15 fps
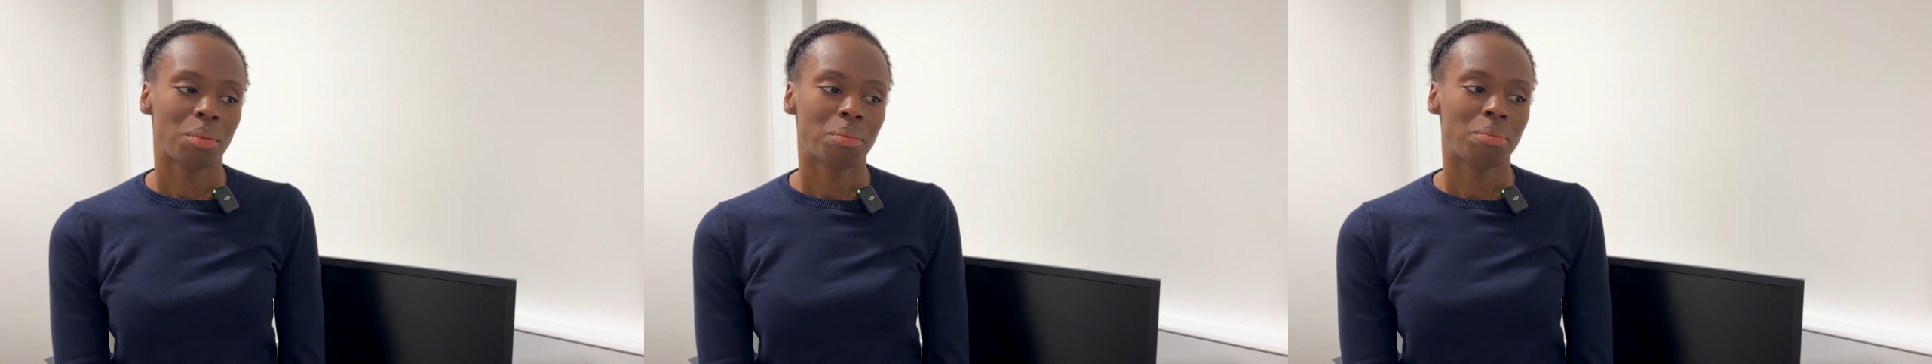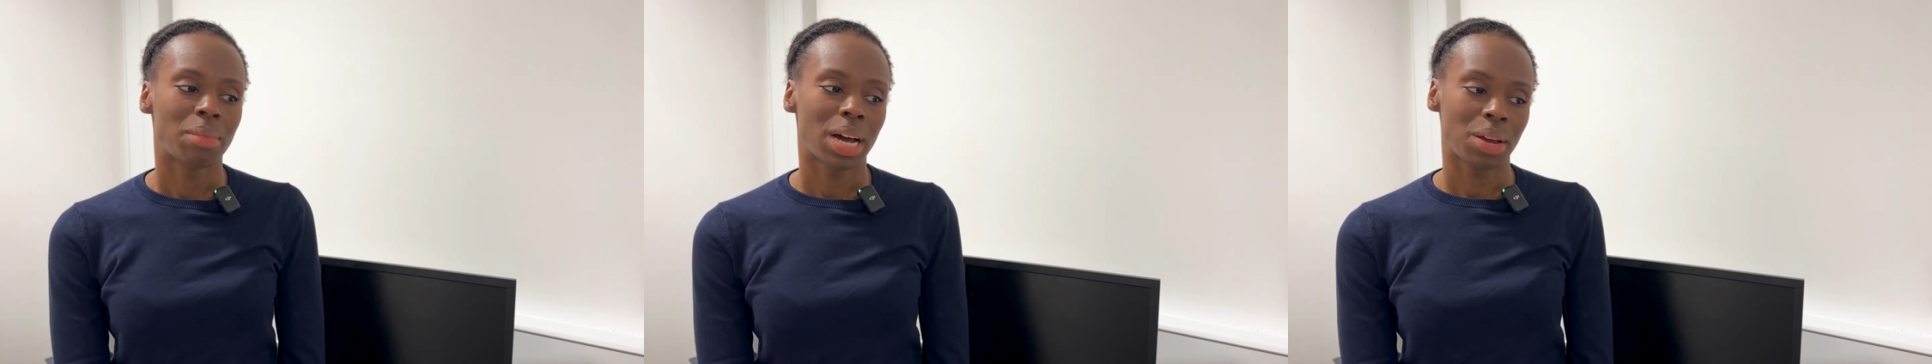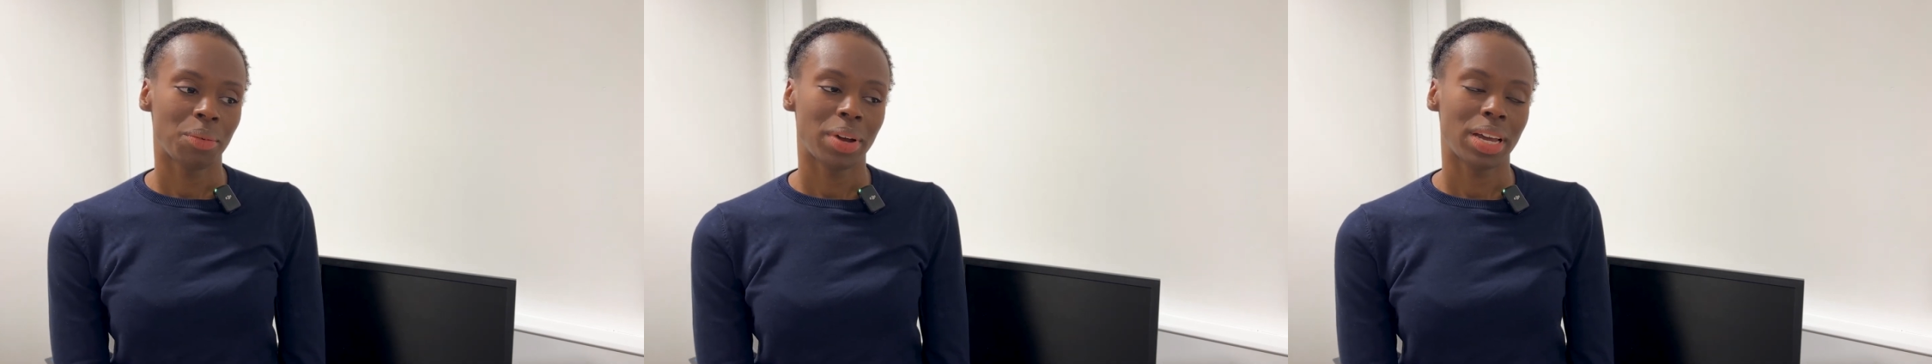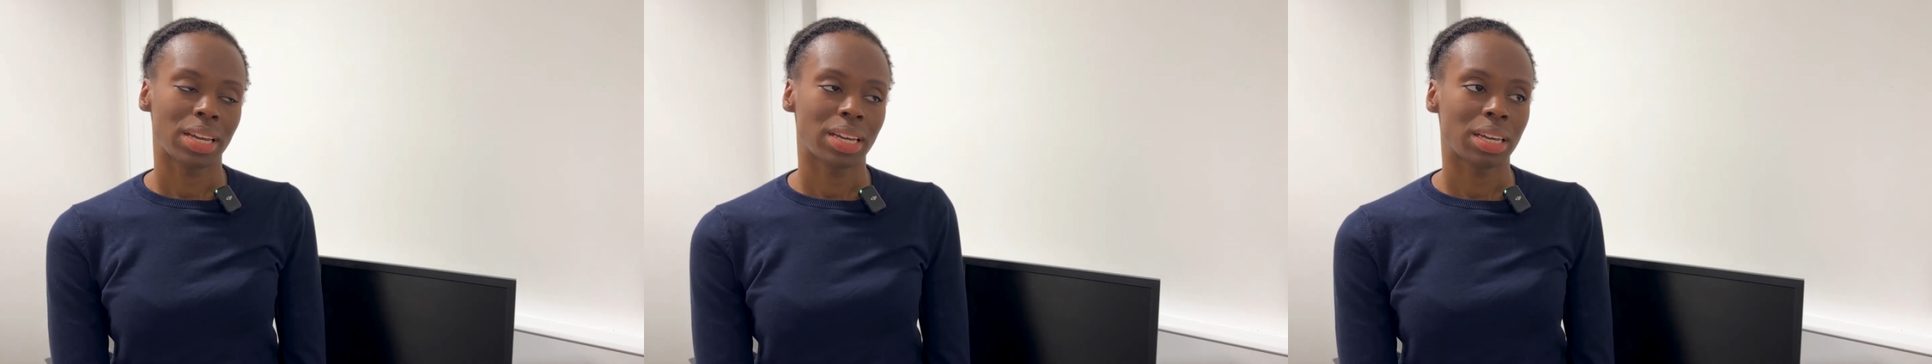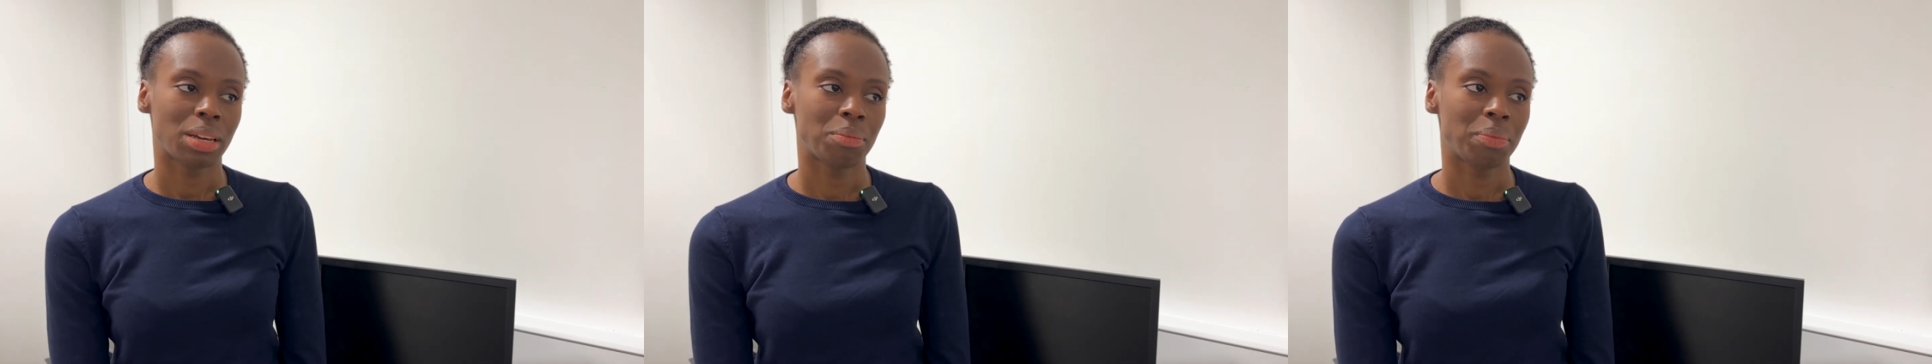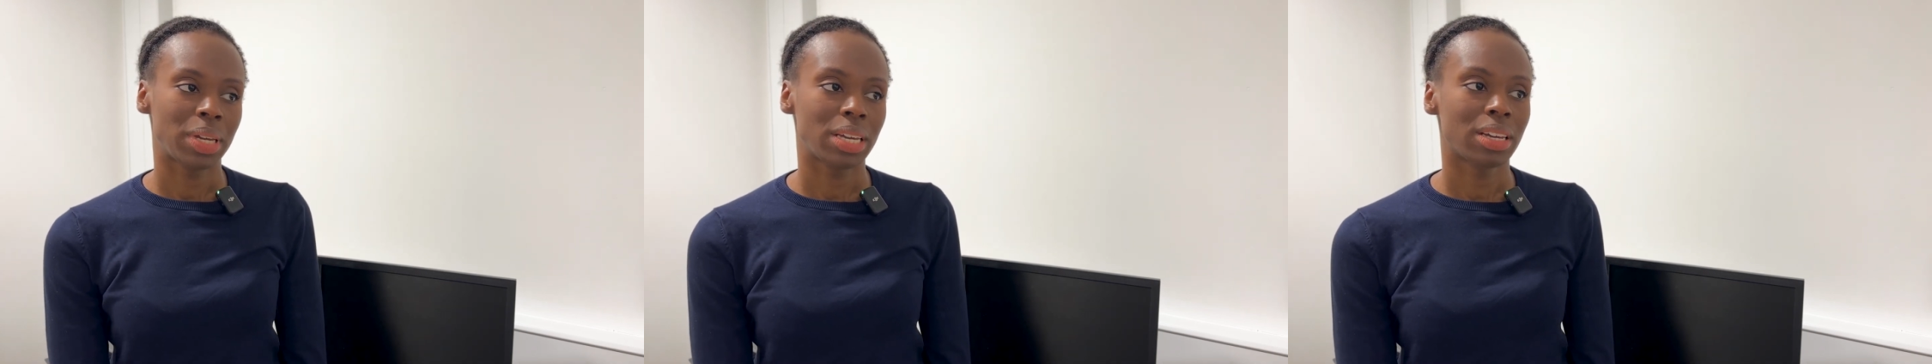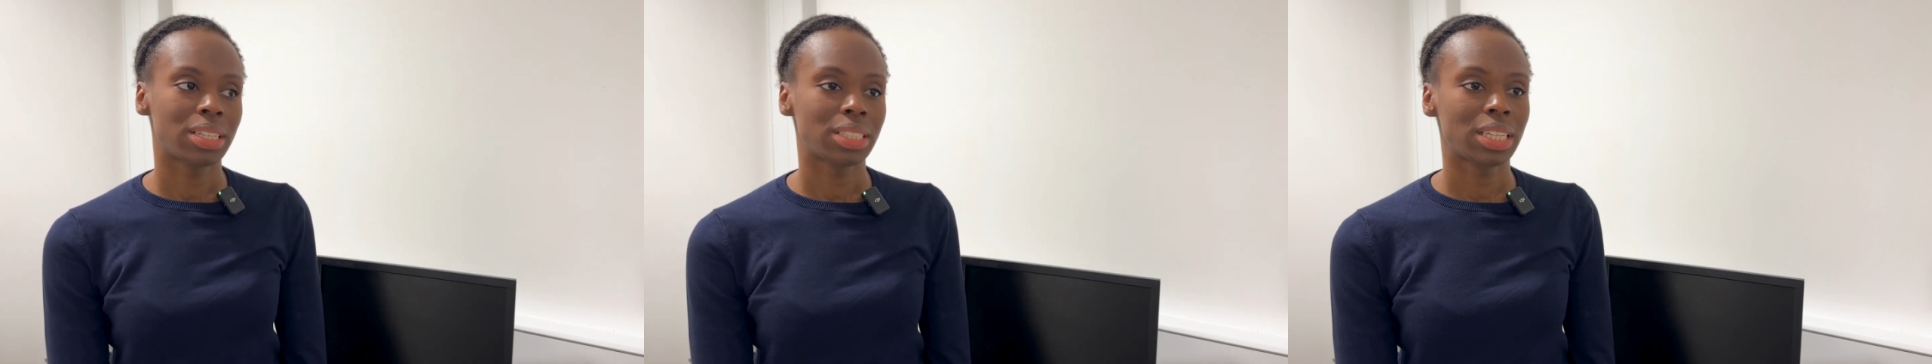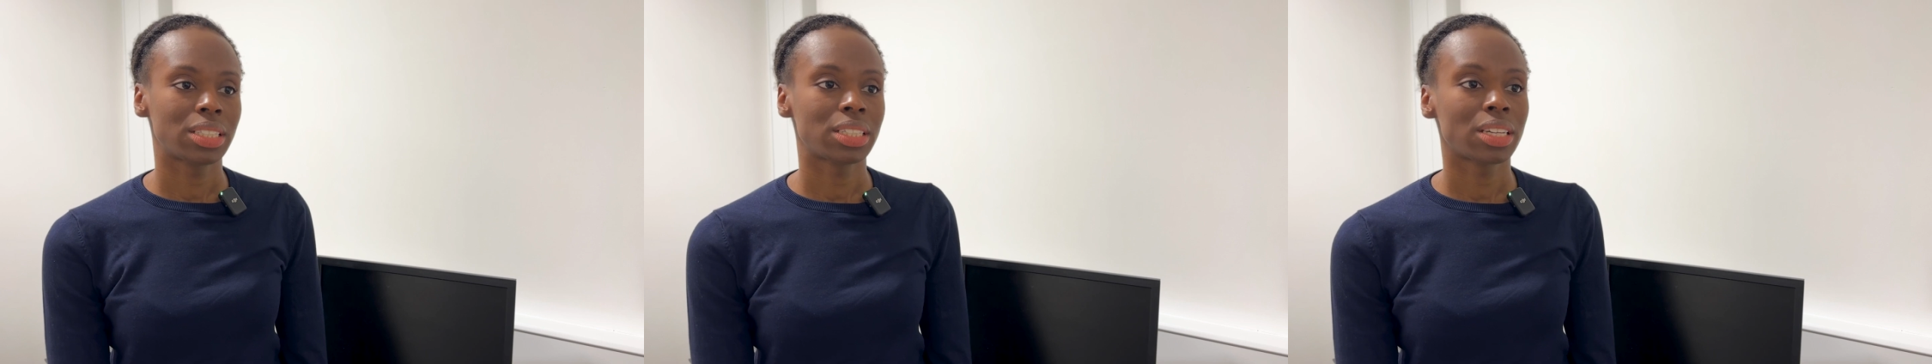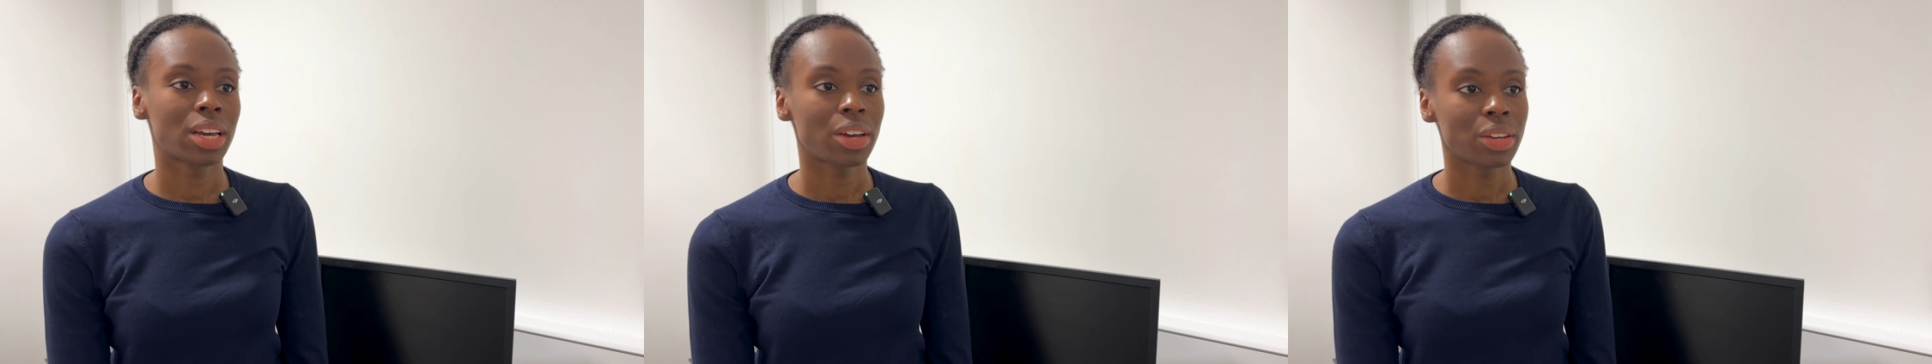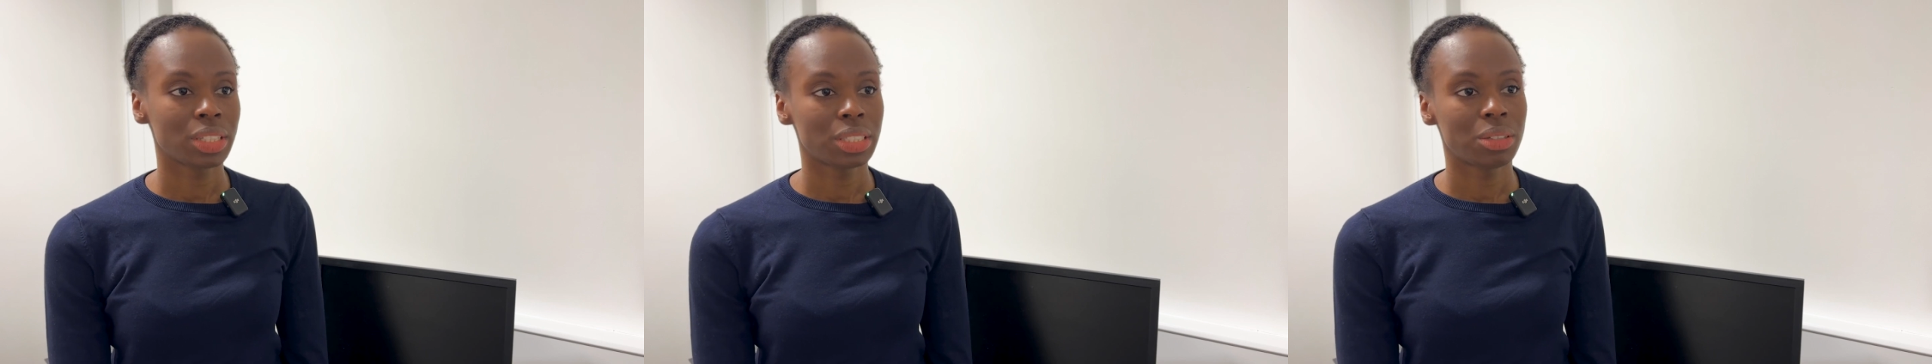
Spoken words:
My work, because it's going